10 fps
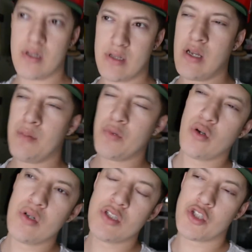I think I'm gonna
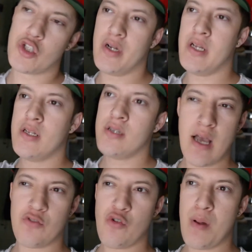go in the train.
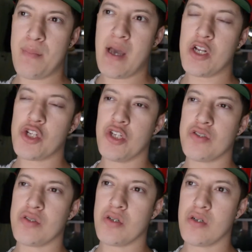That's where my manager
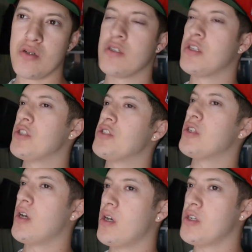used to go. Cause
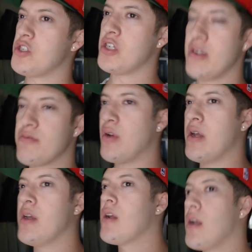uh, she lives right
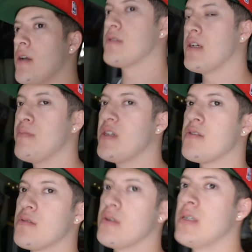here, like 10
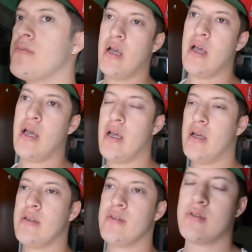minutes away.
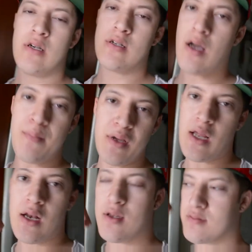And like, I mean,
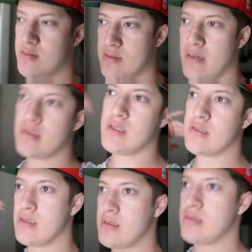LA is the same
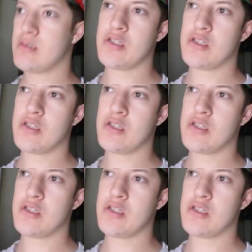distance.